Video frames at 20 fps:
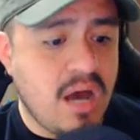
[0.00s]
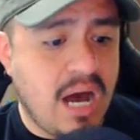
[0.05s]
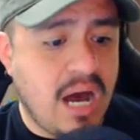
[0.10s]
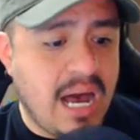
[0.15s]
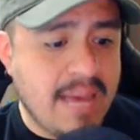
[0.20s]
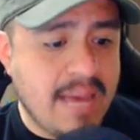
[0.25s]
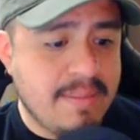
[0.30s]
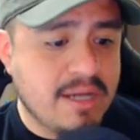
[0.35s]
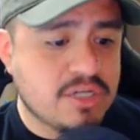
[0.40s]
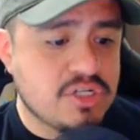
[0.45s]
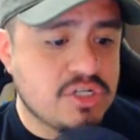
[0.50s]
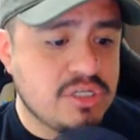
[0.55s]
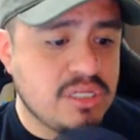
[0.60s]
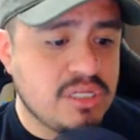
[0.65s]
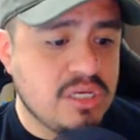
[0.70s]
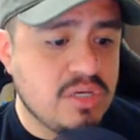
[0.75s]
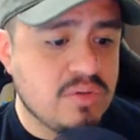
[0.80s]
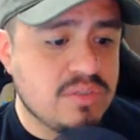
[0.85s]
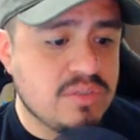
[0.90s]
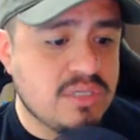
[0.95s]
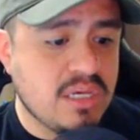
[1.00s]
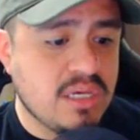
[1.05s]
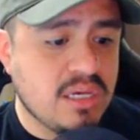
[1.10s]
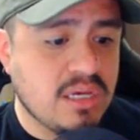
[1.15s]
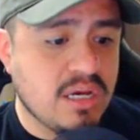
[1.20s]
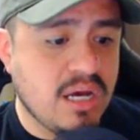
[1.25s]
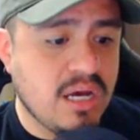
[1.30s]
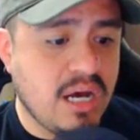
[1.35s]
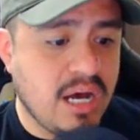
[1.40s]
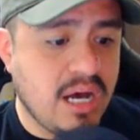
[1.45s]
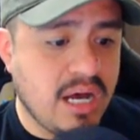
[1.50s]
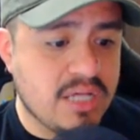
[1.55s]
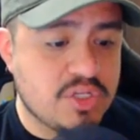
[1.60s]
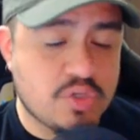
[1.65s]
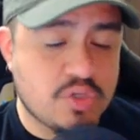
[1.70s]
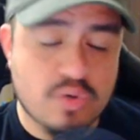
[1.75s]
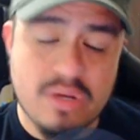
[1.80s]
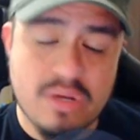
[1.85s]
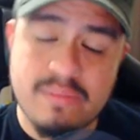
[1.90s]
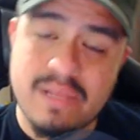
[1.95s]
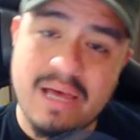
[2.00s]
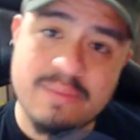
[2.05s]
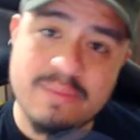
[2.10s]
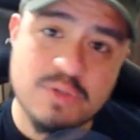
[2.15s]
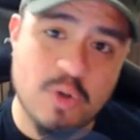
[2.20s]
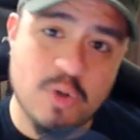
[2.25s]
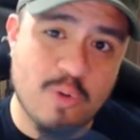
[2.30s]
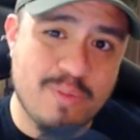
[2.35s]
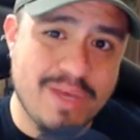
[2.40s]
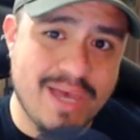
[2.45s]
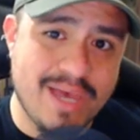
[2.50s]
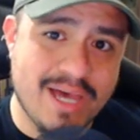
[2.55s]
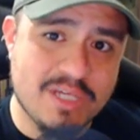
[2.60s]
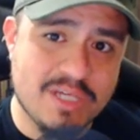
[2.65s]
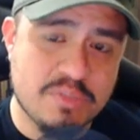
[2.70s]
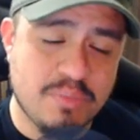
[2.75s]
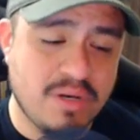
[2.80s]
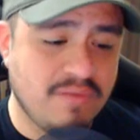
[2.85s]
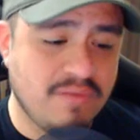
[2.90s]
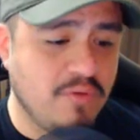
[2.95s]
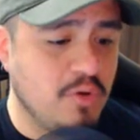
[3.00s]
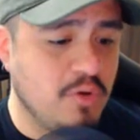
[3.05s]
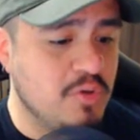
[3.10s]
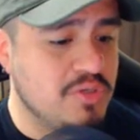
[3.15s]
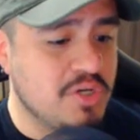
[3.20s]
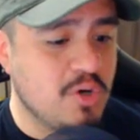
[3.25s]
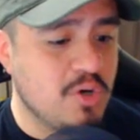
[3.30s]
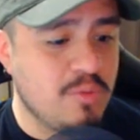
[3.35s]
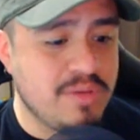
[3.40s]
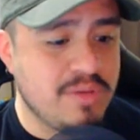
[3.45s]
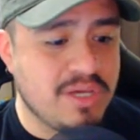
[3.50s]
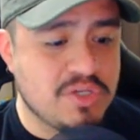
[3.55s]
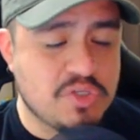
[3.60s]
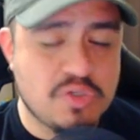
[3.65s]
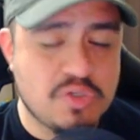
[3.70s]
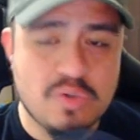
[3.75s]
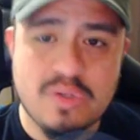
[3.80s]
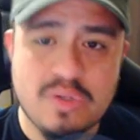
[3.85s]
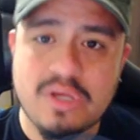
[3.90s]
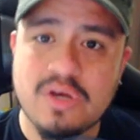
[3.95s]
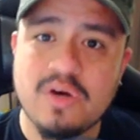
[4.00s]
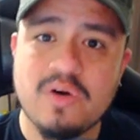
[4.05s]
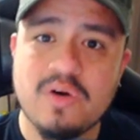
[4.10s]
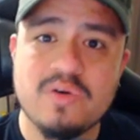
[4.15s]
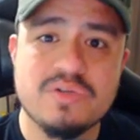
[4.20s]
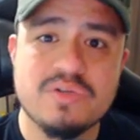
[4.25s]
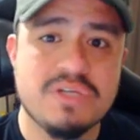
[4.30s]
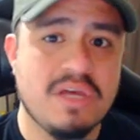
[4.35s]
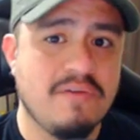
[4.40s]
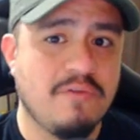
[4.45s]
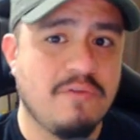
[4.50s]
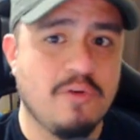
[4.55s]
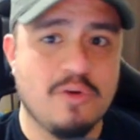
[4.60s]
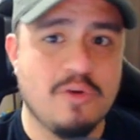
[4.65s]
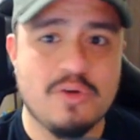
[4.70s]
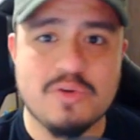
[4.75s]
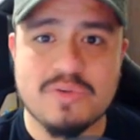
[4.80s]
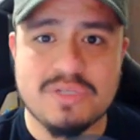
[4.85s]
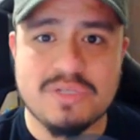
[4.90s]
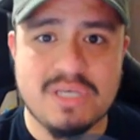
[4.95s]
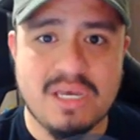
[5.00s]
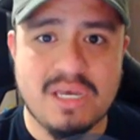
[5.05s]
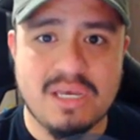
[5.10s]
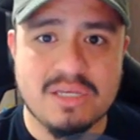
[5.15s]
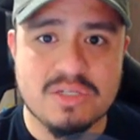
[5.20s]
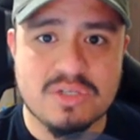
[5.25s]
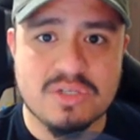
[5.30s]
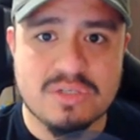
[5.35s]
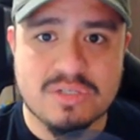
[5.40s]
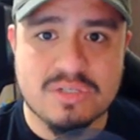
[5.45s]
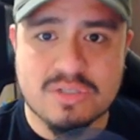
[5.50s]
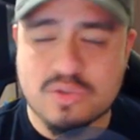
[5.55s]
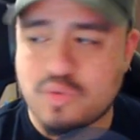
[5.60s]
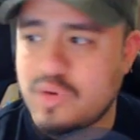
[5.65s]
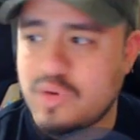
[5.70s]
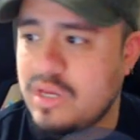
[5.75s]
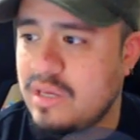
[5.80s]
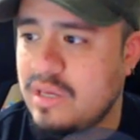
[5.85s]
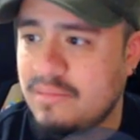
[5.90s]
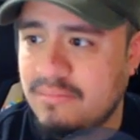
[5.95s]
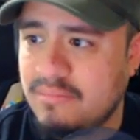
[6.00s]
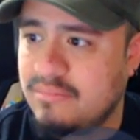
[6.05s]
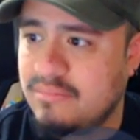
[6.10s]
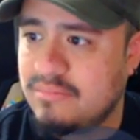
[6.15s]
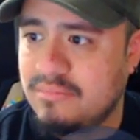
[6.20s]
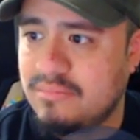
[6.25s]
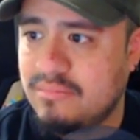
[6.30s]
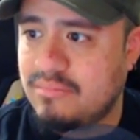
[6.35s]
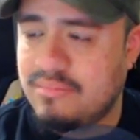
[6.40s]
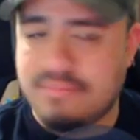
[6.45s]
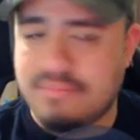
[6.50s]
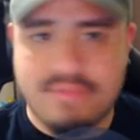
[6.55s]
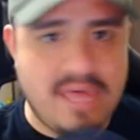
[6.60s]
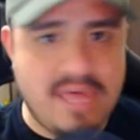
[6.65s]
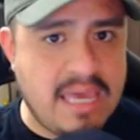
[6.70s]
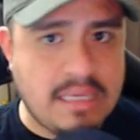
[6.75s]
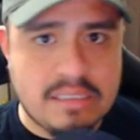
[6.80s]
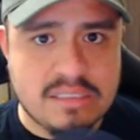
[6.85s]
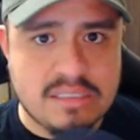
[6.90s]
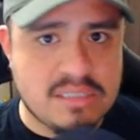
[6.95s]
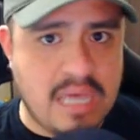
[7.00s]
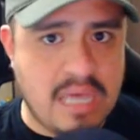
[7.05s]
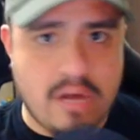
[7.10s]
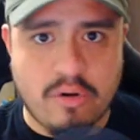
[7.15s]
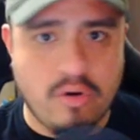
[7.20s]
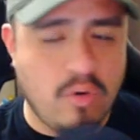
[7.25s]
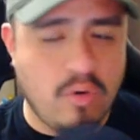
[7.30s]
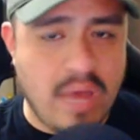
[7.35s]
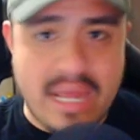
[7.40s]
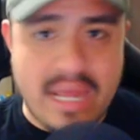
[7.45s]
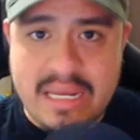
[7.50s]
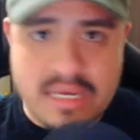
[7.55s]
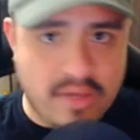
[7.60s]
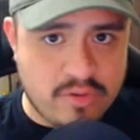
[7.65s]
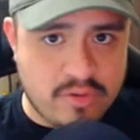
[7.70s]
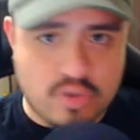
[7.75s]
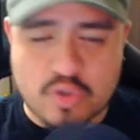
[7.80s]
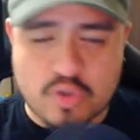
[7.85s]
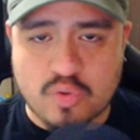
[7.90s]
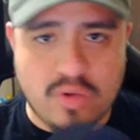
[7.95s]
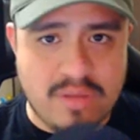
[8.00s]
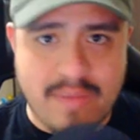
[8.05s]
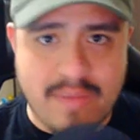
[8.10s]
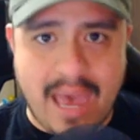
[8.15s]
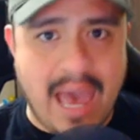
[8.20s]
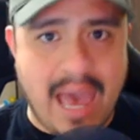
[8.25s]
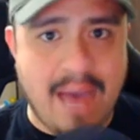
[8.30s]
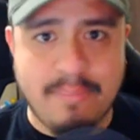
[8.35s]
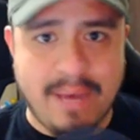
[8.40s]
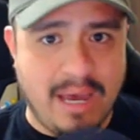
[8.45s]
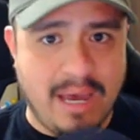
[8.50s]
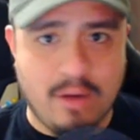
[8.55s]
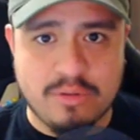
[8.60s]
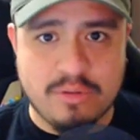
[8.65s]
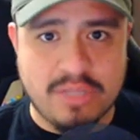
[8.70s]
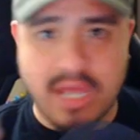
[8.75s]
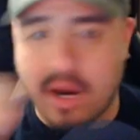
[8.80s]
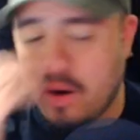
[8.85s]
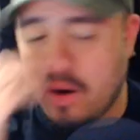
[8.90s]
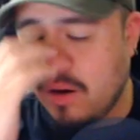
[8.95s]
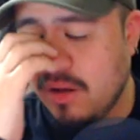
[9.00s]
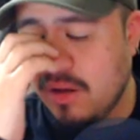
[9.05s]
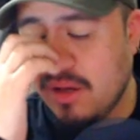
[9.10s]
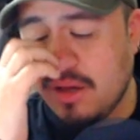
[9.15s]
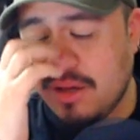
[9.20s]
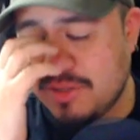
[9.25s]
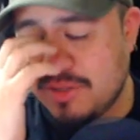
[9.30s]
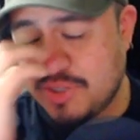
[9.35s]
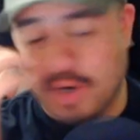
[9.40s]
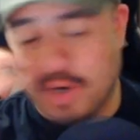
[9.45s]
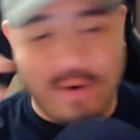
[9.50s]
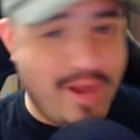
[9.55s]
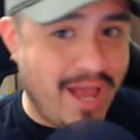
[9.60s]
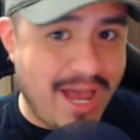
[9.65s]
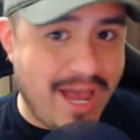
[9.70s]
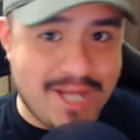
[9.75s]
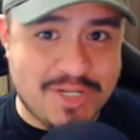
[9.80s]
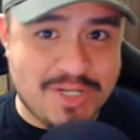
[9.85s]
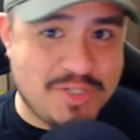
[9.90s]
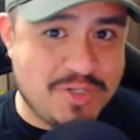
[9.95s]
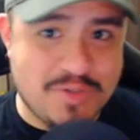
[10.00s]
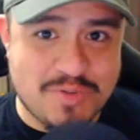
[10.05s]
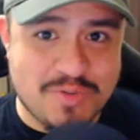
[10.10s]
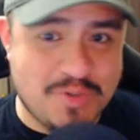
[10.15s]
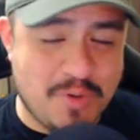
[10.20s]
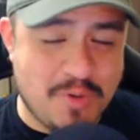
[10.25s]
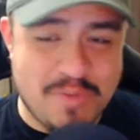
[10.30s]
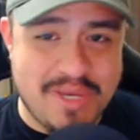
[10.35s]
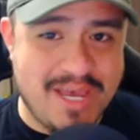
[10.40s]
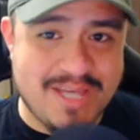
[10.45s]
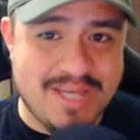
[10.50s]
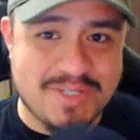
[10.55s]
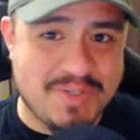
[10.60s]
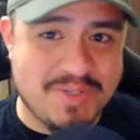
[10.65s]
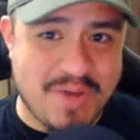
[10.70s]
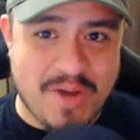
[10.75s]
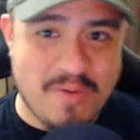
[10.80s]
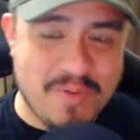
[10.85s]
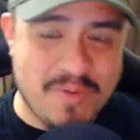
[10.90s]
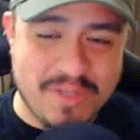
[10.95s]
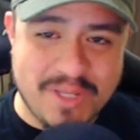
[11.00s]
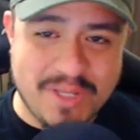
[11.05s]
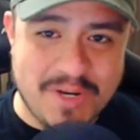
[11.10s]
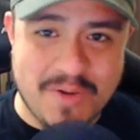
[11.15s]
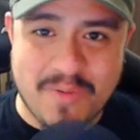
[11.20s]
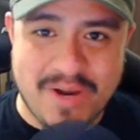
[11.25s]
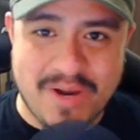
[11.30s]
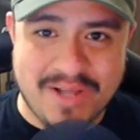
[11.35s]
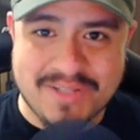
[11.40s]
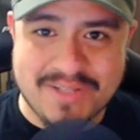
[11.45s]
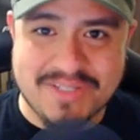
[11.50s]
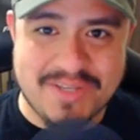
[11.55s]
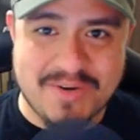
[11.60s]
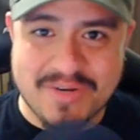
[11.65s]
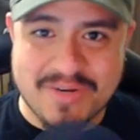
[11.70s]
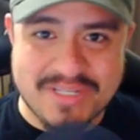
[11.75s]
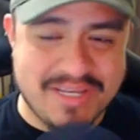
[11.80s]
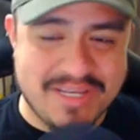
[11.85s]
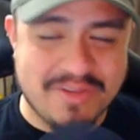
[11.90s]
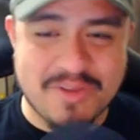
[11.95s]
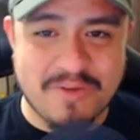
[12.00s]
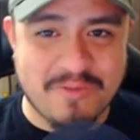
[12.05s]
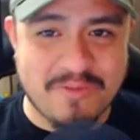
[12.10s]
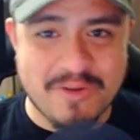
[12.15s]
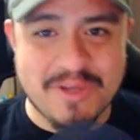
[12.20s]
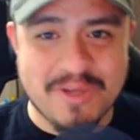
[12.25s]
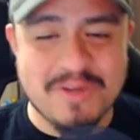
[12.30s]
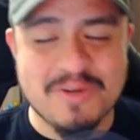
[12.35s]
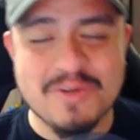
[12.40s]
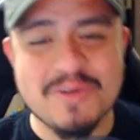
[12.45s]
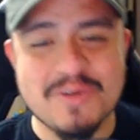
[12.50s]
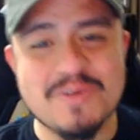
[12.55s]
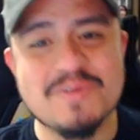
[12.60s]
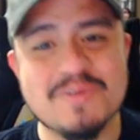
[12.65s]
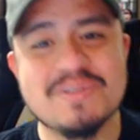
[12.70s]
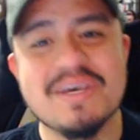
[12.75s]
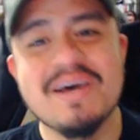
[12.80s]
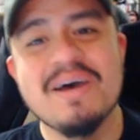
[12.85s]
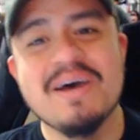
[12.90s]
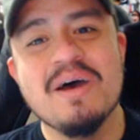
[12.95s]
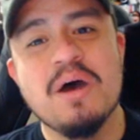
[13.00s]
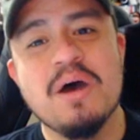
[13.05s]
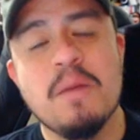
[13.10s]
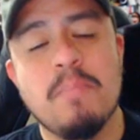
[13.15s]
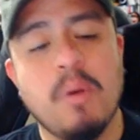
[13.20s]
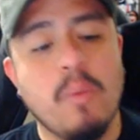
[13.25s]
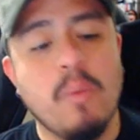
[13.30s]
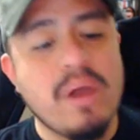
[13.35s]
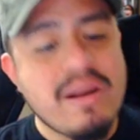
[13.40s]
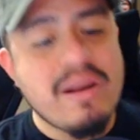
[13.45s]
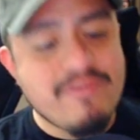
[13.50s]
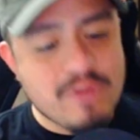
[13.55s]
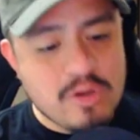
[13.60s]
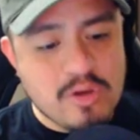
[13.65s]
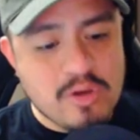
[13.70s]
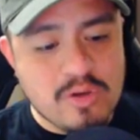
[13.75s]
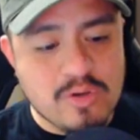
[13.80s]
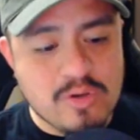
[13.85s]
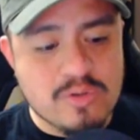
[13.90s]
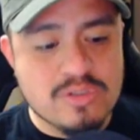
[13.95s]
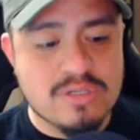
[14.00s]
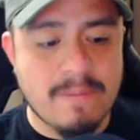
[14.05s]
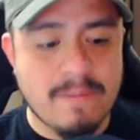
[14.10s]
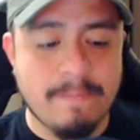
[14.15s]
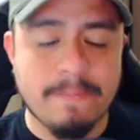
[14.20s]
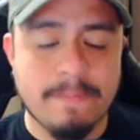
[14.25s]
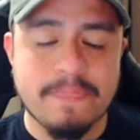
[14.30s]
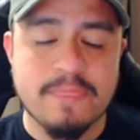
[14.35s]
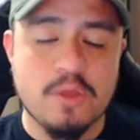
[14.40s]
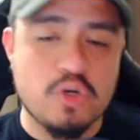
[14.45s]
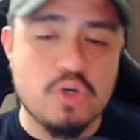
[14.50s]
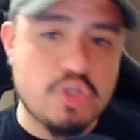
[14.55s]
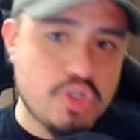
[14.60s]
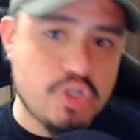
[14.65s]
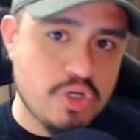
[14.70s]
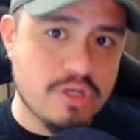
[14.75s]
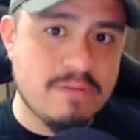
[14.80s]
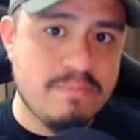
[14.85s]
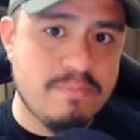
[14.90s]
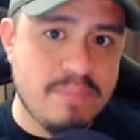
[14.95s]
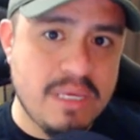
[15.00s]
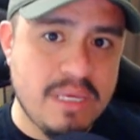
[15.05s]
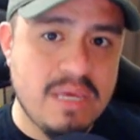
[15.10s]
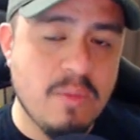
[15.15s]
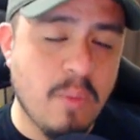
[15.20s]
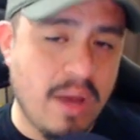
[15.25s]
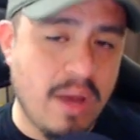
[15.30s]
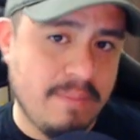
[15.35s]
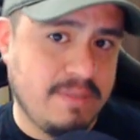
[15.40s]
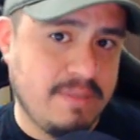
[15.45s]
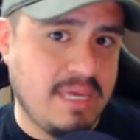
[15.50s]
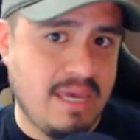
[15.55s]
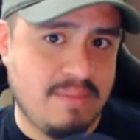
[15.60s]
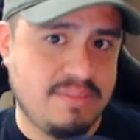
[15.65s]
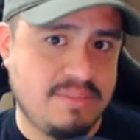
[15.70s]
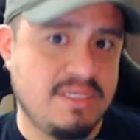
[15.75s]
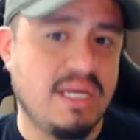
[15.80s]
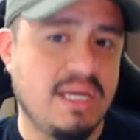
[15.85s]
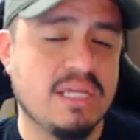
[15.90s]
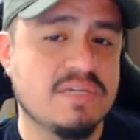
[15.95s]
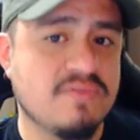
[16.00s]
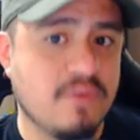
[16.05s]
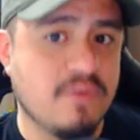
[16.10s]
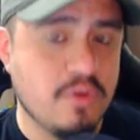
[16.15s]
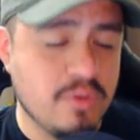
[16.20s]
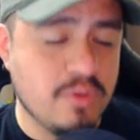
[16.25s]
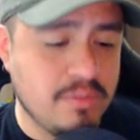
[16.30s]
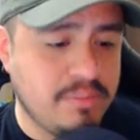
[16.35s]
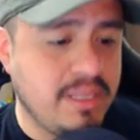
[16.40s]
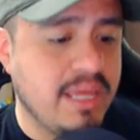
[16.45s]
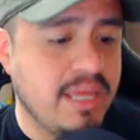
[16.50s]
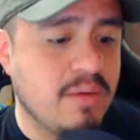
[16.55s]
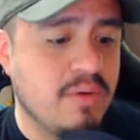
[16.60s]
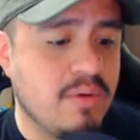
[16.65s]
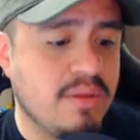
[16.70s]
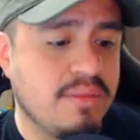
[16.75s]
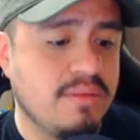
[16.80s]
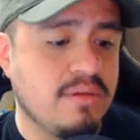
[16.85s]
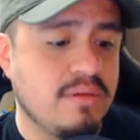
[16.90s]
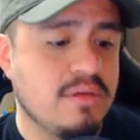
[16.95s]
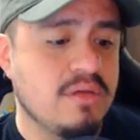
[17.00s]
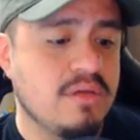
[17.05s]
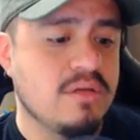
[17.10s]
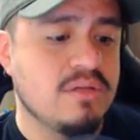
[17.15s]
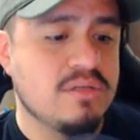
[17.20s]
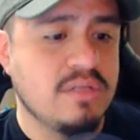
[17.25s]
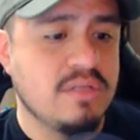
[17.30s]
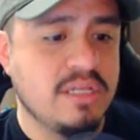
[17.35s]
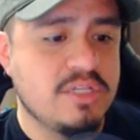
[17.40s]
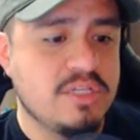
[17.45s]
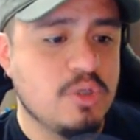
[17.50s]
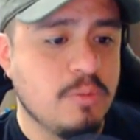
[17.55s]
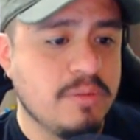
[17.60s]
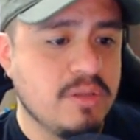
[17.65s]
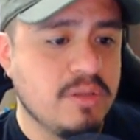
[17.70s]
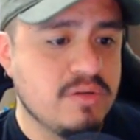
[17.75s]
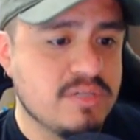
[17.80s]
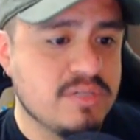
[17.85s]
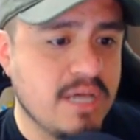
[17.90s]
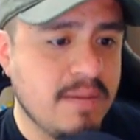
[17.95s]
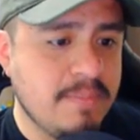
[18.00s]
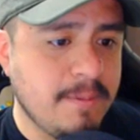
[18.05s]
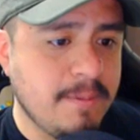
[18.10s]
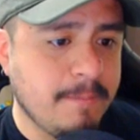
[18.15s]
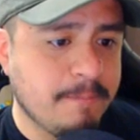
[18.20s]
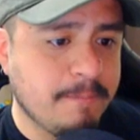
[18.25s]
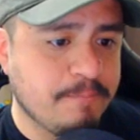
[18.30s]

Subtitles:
I'm actually using Streamlabs OBS, but if you're using OBS Studios, if you're using Stream Things, I don't know, any other stream app out there, sorry, I just use OBS, so I don't really know what else there is out there for you to use, but whatever you use, there should be webcam settings for you to play with. So let's open those up,